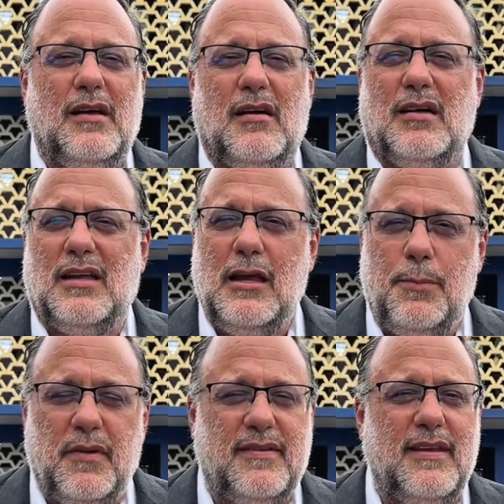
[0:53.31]
God keep you
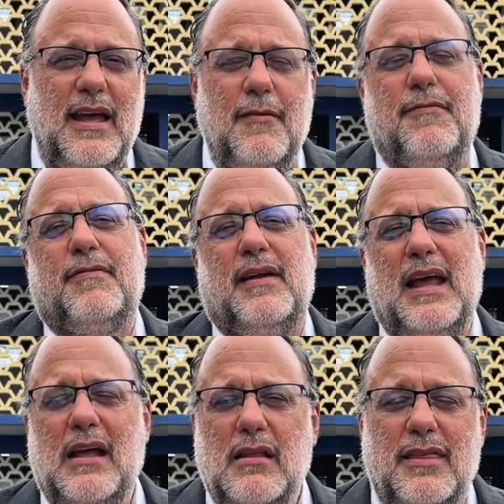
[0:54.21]
safe and
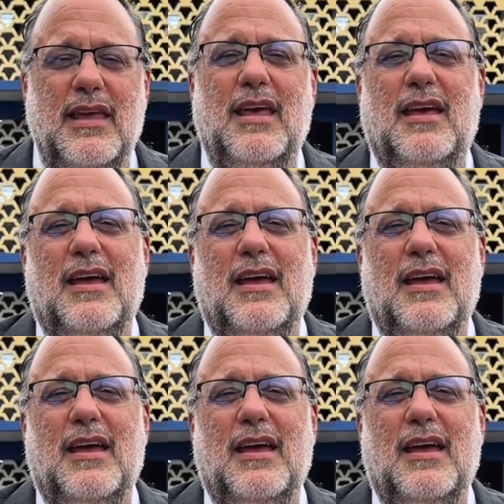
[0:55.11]
healthy